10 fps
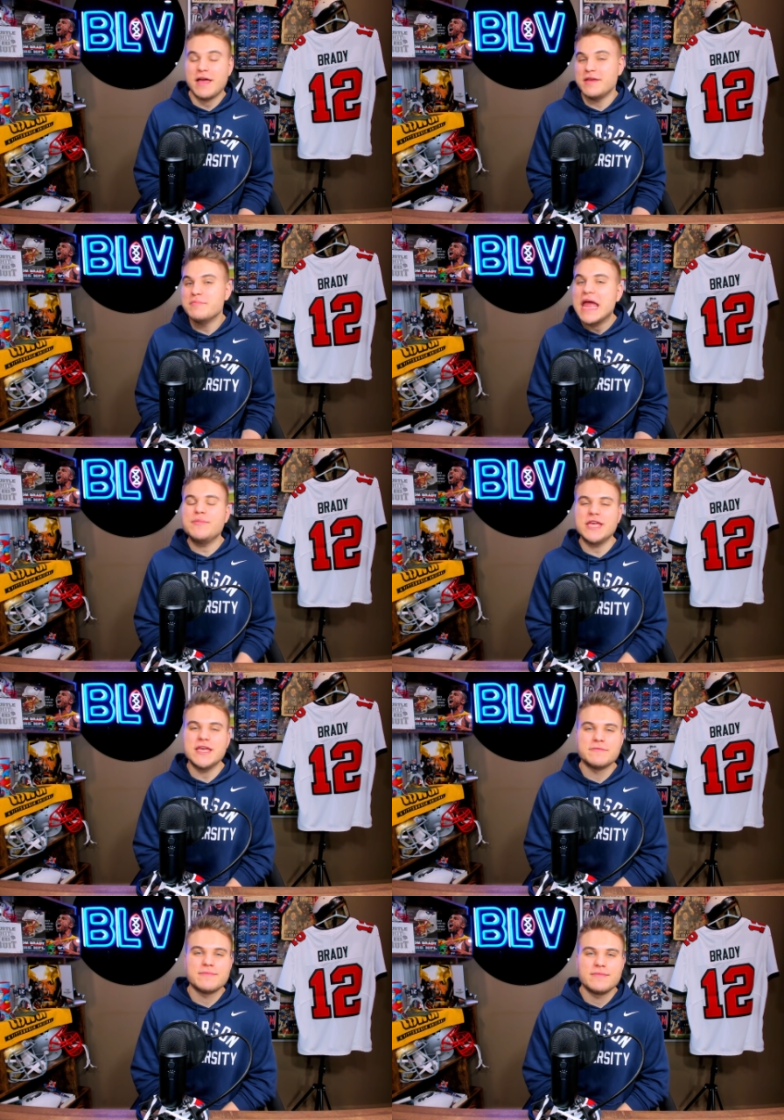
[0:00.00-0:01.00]
and
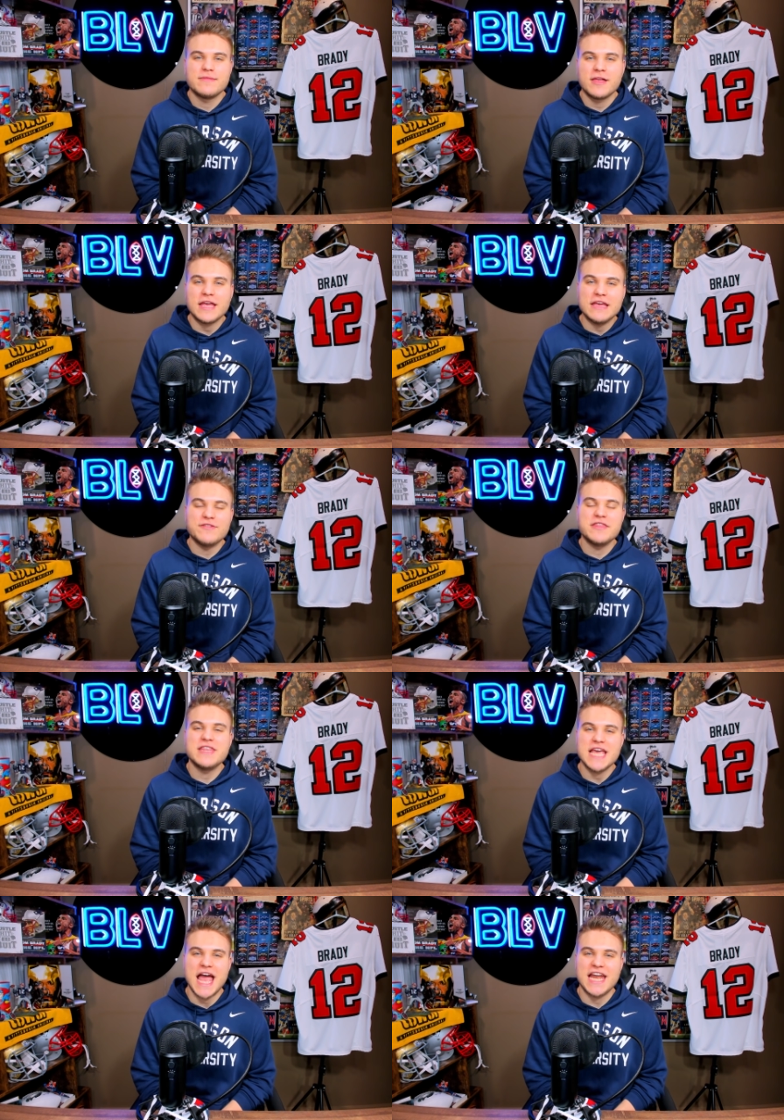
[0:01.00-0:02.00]
maybe even
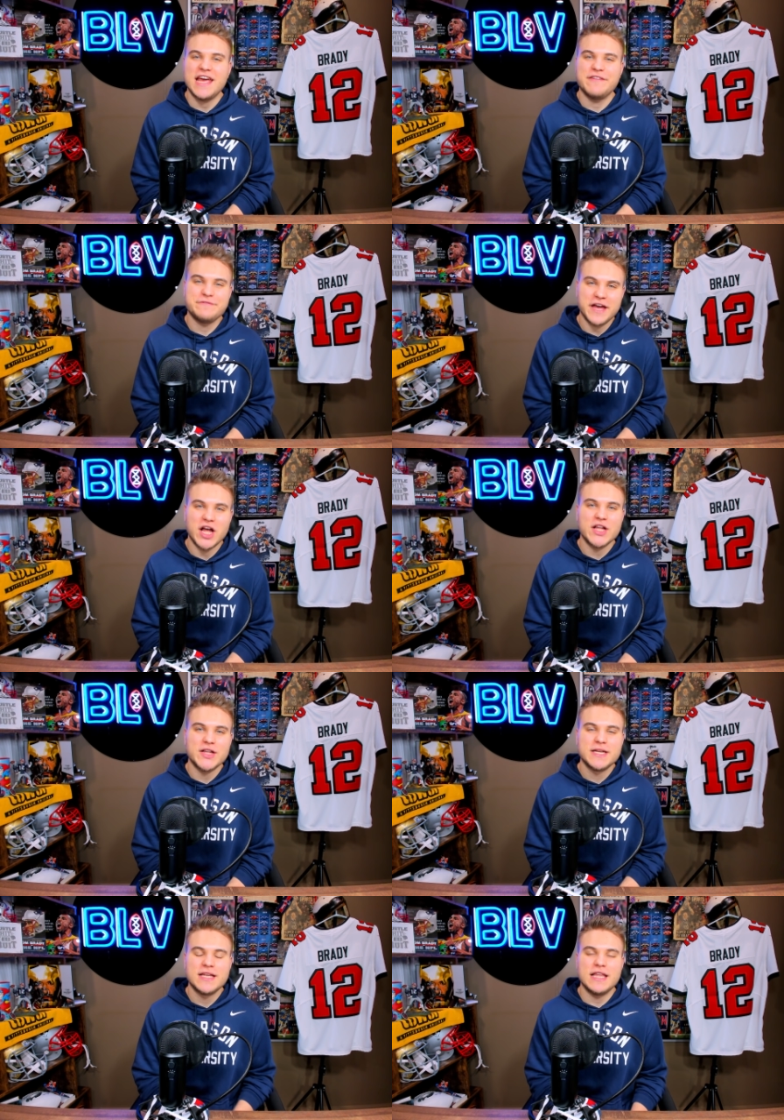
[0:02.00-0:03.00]
the NFL.
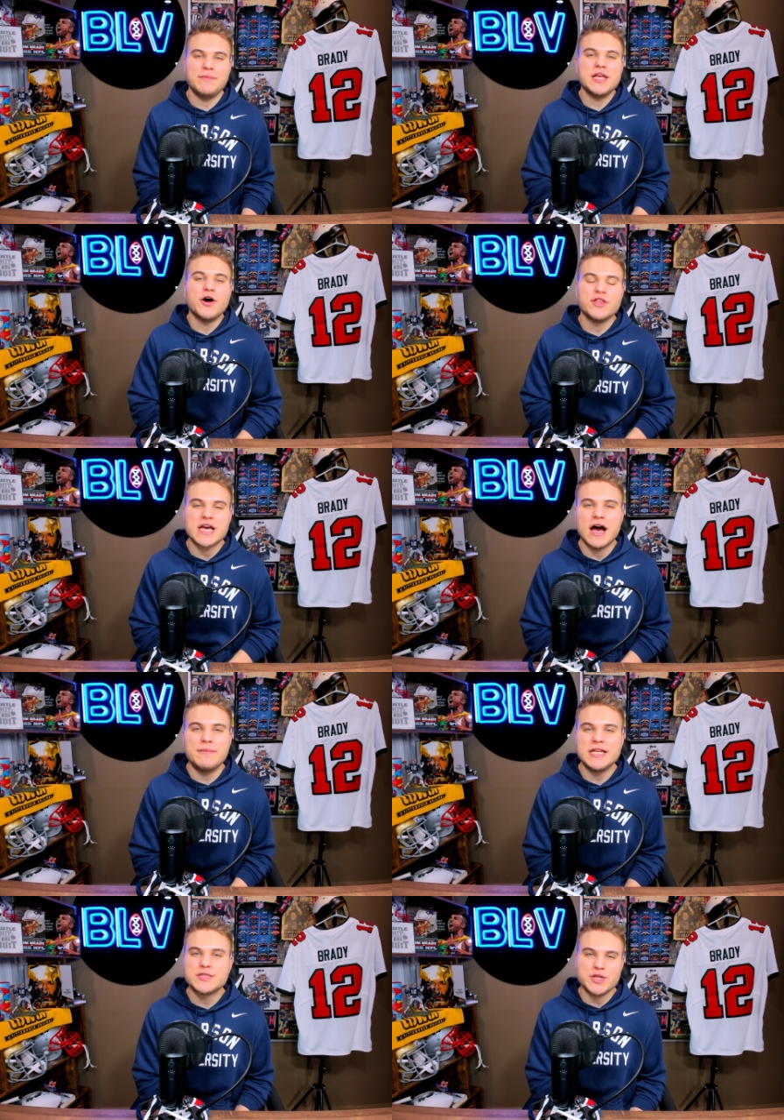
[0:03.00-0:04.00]
Let me know in the
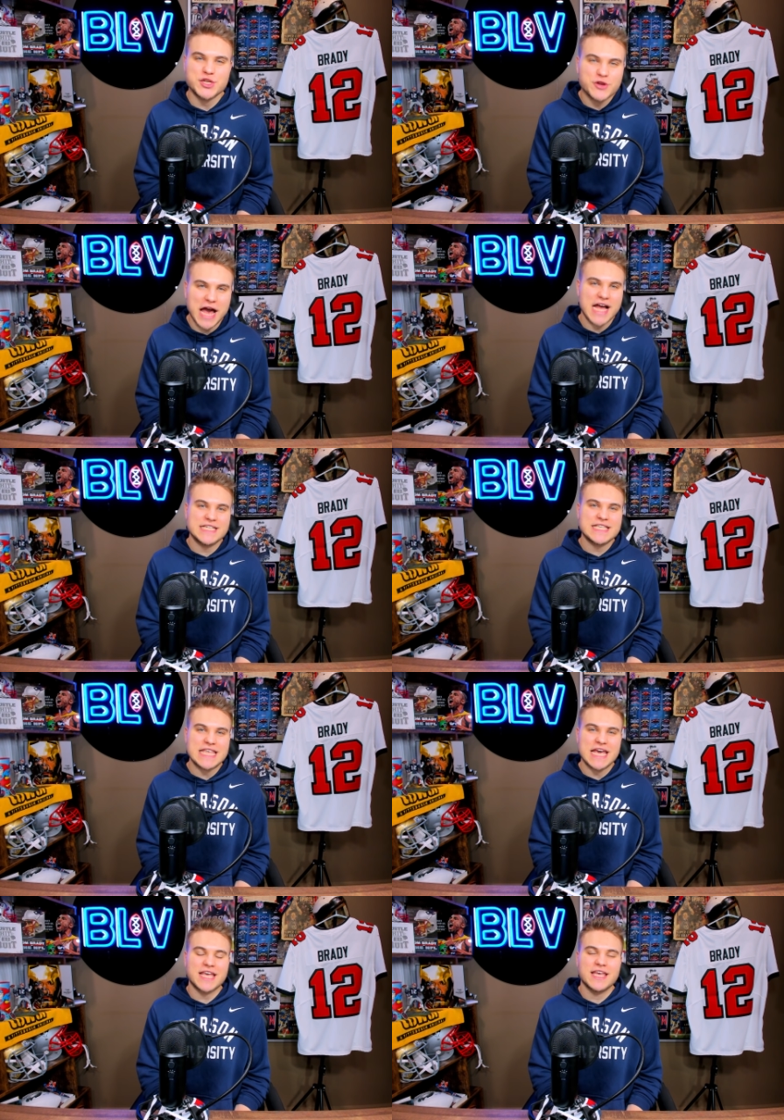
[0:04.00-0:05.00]
comments what you guys
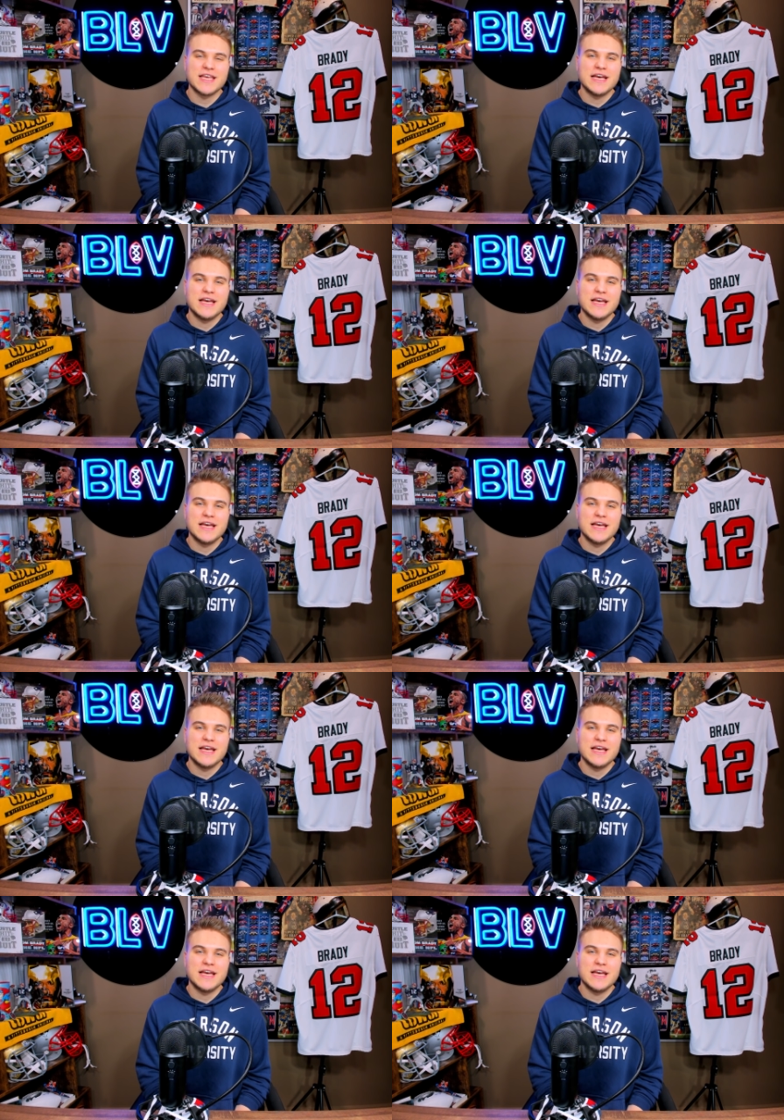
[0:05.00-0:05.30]
think.